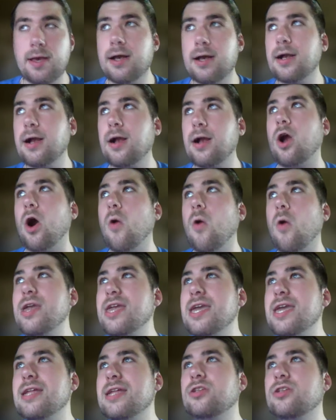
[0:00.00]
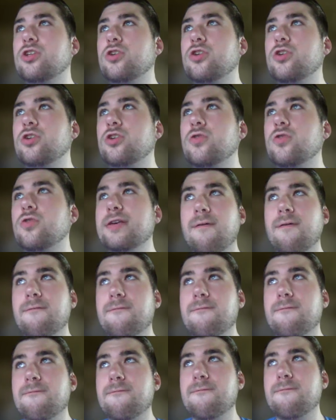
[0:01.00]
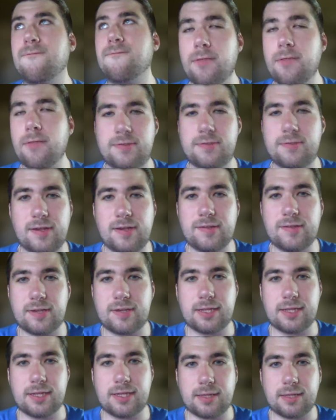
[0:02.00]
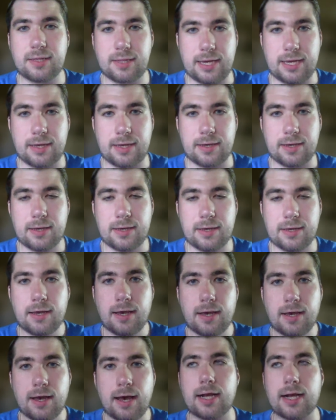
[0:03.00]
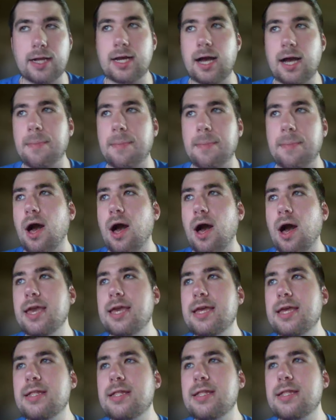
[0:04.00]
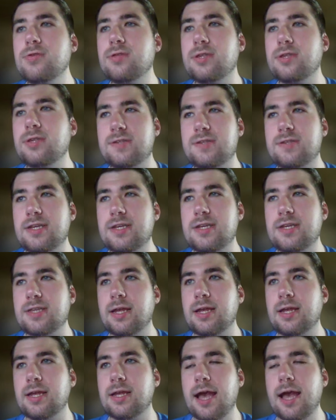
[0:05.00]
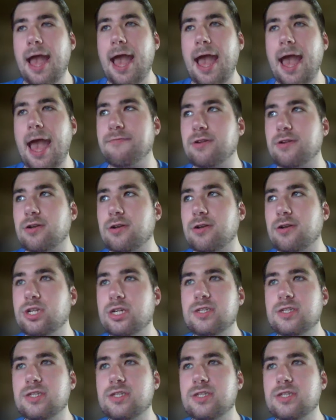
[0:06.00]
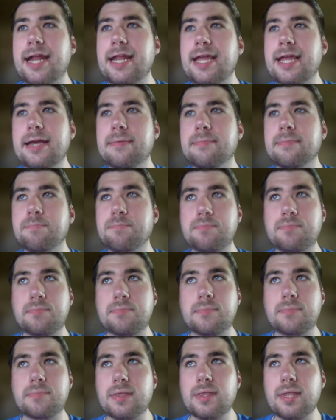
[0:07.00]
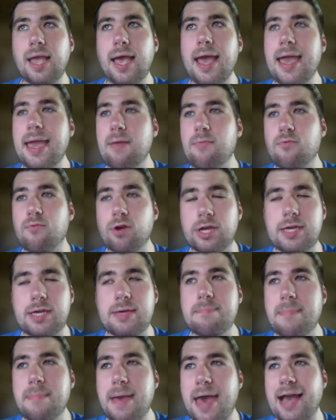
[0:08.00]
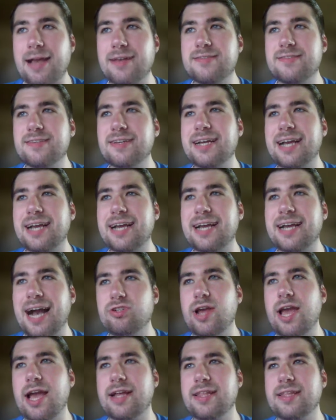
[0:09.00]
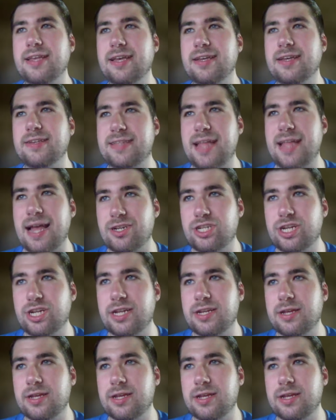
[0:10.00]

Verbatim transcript: Going into his 4th season in the league, coming off into the season after just signing a rookie max contract extension.